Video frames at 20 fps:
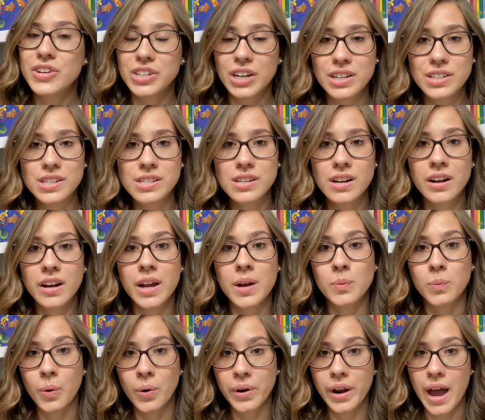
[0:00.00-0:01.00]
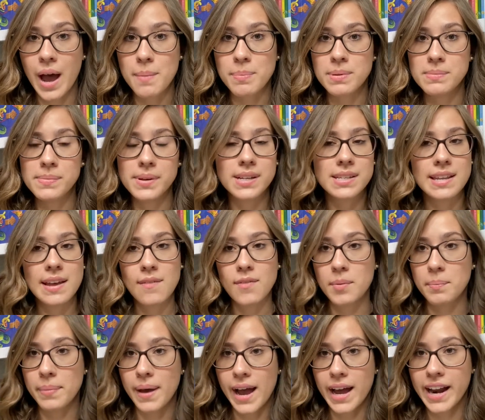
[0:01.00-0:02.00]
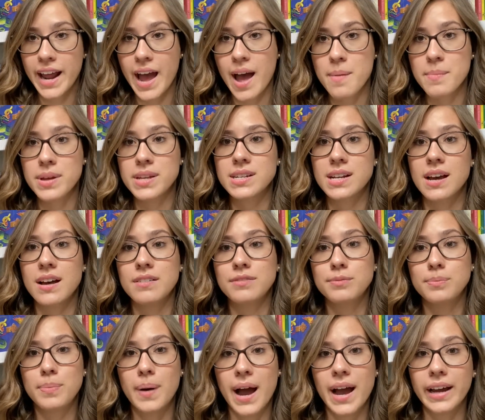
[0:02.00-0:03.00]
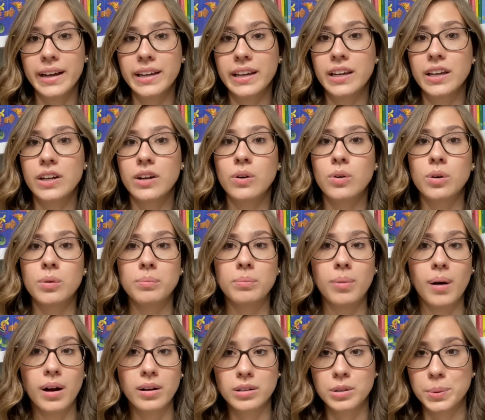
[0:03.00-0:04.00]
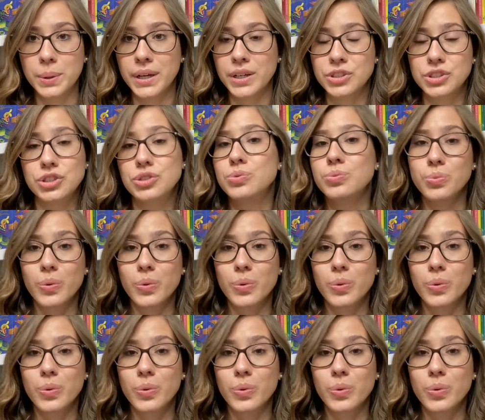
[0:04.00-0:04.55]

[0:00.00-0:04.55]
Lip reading: Chances are it won't happen because I have a bad habit of buying or borrowing or just